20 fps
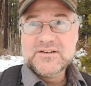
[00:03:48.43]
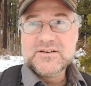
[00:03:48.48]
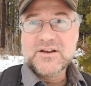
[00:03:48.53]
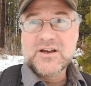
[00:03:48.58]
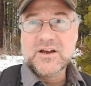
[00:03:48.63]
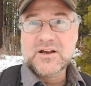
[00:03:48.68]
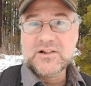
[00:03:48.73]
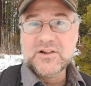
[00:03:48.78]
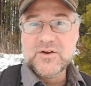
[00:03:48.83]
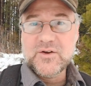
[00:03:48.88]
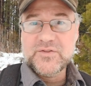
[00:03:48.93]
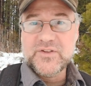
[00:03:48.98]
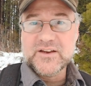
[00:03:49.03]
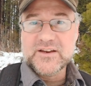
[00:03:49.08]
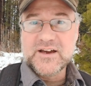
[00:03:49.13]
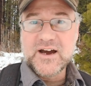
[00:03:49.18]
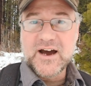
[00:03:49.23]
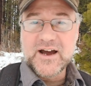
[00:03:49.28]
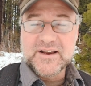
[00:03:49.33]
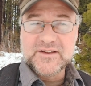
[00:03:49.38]
to conclude
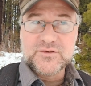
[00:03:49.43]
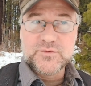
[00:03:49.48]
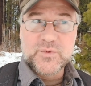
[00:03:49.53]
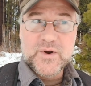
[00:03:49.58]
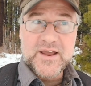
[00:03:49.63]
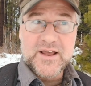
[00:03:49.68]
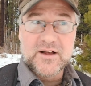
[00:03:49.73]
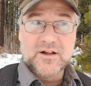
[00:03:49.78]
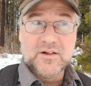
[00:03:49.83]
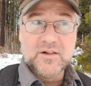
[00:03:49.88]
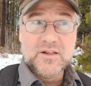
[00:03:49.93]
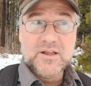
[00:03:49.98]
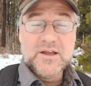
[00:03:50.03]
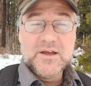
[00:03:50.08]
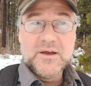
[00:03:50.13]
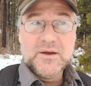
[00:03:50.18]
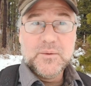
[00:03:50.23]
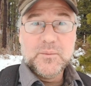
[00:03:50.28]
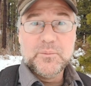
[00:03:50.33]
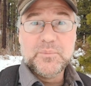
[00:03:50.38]
that God is real,
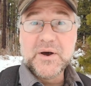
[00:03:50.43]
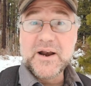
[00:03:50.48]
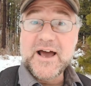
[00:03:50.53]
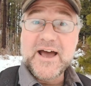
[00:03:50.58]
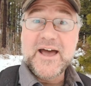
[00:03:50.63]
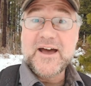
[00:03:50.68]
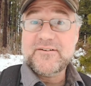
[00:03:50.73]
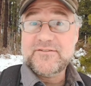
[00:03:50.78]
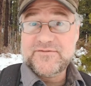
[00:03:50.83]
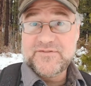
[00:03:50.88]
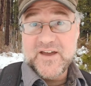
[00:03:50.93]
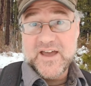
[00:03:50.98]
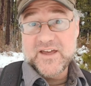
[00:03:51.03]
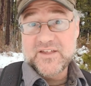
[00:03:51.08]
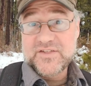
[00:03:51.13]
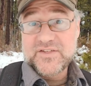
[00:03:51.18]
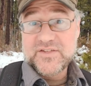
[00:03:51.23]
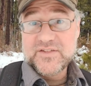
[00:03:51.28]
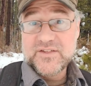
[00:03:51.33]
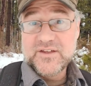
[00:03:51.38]
but I have
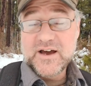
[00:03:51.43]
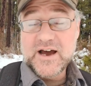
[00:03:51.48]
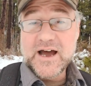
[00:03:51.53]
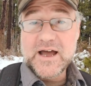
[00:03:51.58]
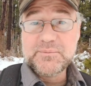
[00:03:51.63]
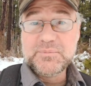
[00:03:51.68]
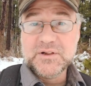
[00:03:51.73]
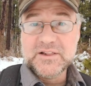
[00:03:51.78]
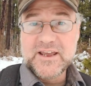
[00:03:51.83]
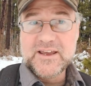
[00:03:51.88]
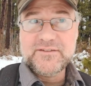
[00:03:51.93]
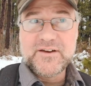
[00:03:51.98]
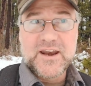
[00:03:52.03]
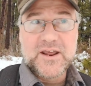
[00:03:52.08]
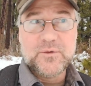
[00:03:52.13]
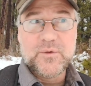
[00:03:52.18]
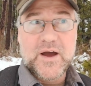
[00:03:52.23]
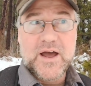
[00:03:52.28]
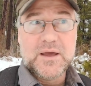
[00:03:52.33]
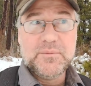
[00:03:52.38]
faith. I believe
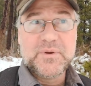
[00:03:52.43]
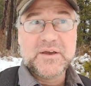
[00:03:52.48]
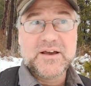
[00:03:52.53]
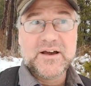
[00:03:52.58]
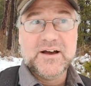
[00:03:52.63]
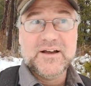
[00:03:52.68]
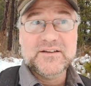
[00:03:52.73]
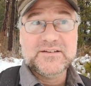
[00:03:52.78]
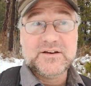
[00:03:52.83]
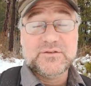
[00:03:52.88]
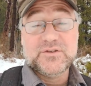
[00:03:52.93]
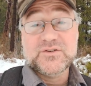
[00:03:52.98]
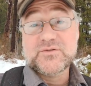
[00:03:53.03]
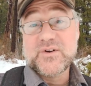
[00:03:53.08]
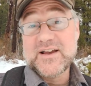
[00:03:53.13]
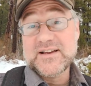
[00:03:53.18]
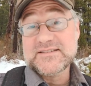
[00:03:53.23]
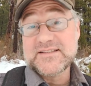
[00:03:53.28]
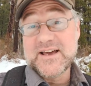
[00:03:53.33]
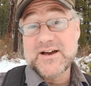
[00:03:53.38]
anyway because I was
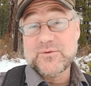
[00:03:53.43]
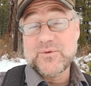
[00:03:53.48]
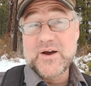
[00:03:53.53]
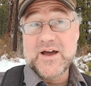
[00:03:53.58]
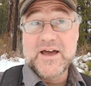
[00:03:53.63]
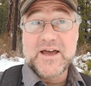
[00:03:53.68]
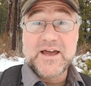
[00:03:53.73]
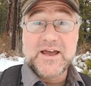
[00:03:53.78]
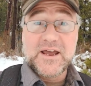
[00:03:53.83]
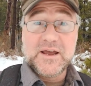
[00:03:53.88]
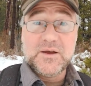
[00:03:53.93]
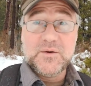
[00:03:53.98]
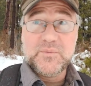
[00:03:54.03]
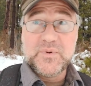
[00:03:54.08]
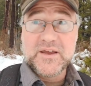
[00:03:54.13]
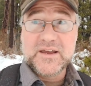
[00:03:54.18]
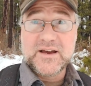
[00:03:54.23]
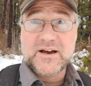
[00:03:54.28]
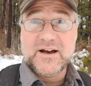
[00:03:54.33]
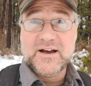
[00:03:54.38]
raised that way,
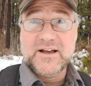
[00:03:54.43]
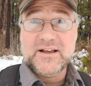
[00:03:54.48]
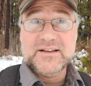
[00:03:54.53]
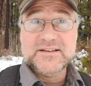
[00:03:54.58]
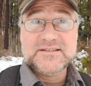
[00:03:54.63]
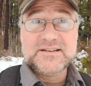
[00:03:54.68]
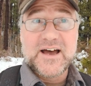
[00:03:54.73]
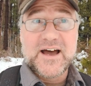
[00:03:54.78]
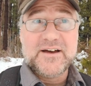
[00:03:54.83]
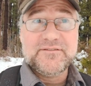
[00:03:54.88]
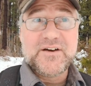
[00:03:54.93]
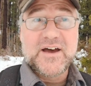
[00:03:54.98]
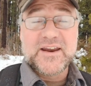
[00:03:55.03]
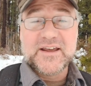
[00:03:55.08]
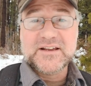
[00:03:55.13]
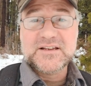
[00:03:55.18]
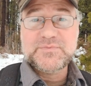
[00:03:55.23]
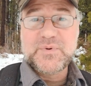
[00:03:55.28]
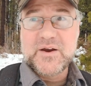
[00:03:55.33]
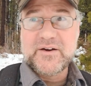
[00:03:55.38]
because I've
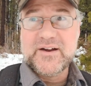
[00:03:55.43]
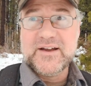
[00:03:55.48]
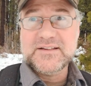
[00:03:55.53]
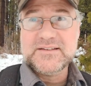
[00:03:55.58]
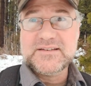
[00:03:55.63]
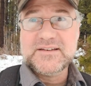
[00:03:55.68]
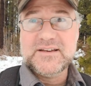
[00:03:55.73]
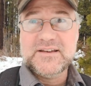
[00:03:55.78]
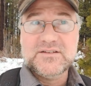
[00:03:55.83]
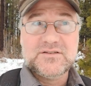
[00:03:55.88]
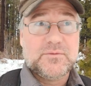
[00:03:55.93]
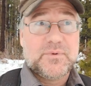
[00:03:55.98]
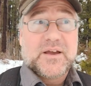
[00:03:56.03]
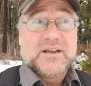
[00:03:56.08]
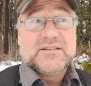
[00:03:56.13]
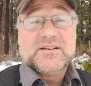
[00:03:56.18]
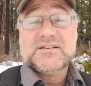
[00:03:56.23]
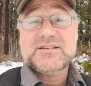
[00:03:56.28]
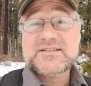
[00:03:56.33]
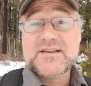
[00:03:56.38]
had experiences, or
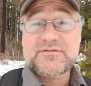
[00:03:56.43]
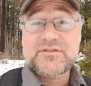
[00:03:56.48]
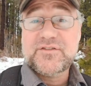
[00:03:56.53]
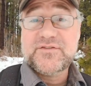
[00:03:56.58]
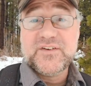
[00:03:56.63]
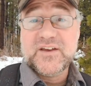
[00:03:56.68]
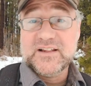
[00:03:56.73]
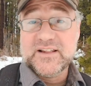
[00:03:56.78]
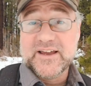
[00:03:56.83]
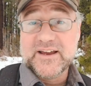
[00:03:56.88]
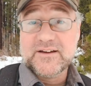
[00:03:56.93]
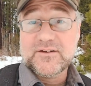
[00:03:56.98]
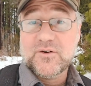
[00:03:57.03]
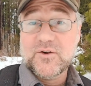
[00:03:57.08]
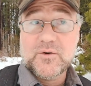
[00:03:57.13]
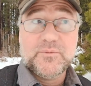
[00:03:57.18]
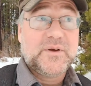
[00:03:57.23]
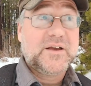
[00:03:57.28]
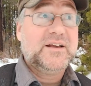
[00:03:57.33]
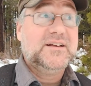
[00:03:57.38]
because I just have a feeling,
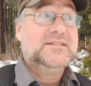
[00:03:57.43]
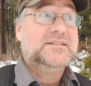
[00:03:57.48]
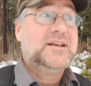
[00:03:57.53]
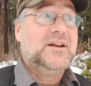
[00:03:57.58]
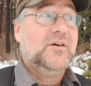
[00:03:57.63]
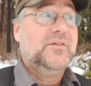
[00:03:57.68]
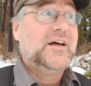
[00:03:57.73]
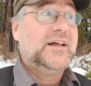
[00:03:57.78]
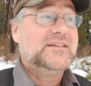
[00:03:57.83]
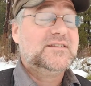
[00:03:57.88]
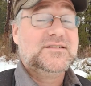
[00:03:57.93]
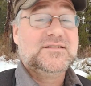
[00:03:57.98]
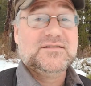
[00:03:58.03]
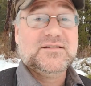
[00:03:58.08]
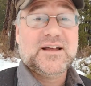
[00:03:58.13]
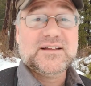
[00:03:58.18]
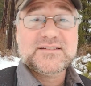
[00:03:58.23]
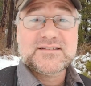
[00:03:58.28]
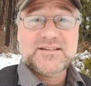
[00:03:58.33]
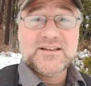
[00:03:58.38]
or because, you know, that's
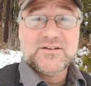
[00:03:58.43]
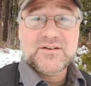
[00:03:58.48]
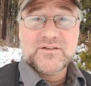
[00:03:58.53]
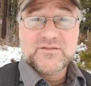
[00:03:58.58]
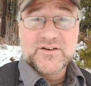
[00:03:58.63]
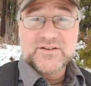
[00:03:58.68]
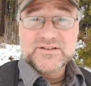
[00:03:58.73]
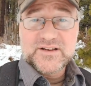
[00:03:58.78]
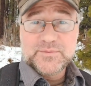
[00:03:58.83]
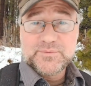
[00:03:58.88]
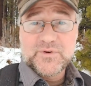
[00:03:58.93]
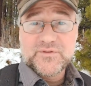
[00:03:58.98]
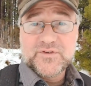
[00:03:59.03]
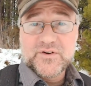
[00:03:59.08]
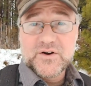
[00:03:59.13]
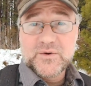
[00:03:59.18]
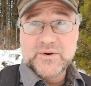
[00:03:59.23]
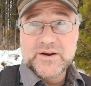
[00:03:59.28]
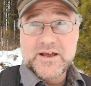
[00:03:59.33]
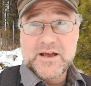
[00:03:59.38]
that's the universe I
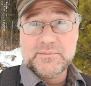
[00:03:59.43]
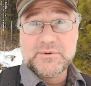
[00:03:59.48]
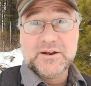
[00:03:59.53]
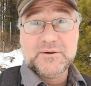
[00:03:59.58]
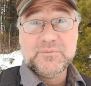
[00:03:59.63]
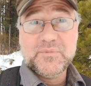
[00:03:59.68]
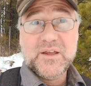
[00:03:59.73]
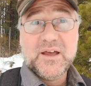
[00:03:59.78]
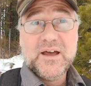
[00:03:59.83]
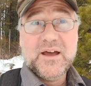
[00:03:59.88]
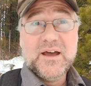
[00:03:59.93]
prefer to inhabit.